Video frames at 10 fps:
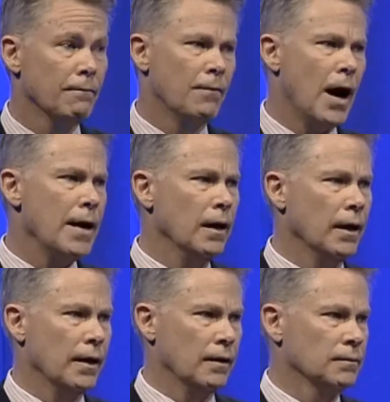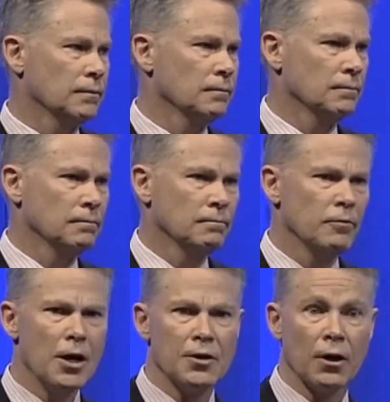Finally,
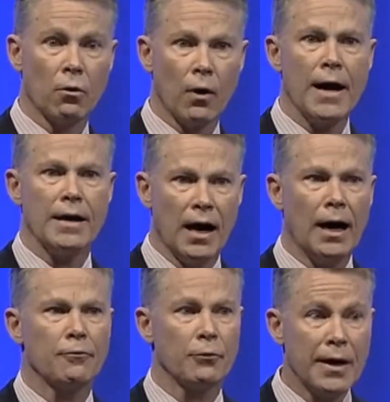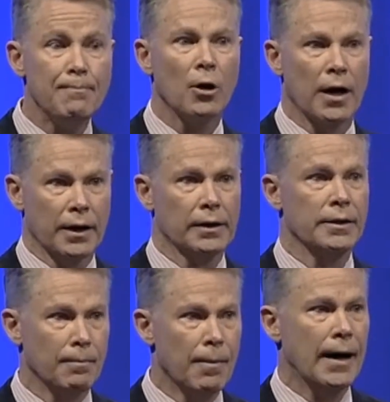there's a great R3 product
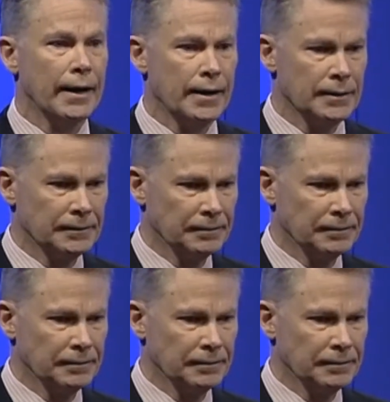in the market.